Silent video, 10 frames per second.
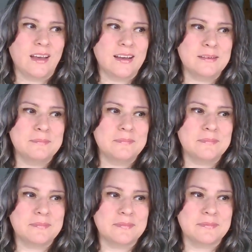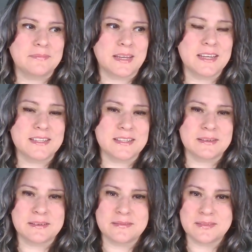um, because
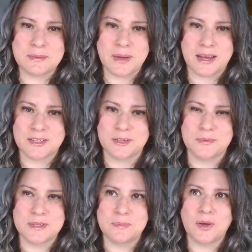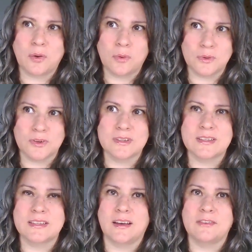the the pastor was a bit older and
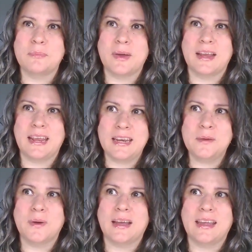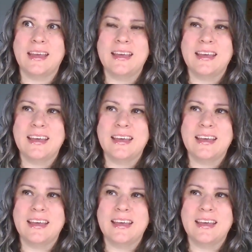stuff. But anyway,